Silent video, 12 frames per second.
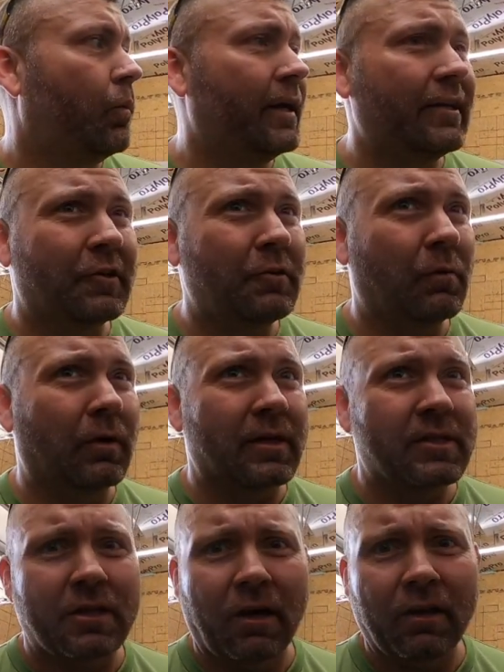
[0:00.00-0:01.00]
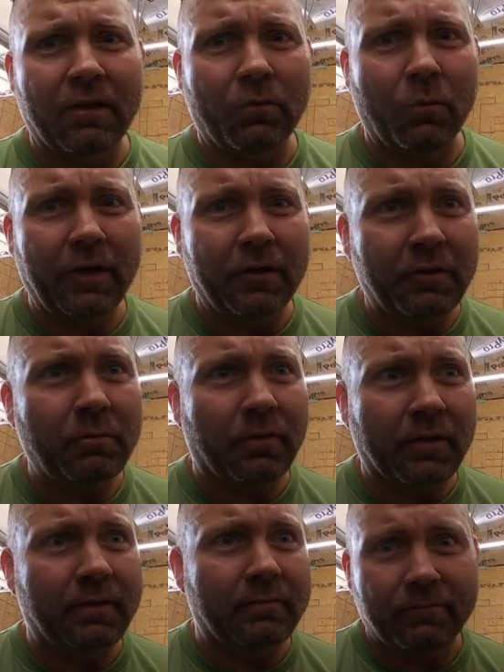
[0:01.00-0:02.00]
we do want it solid and we do
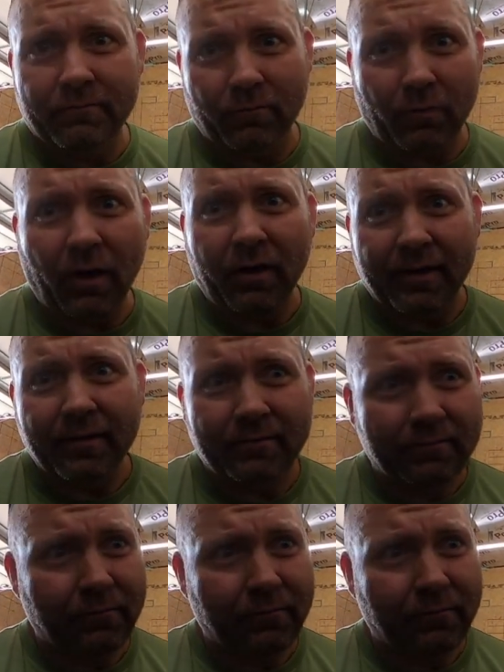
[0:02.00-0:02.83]
want it right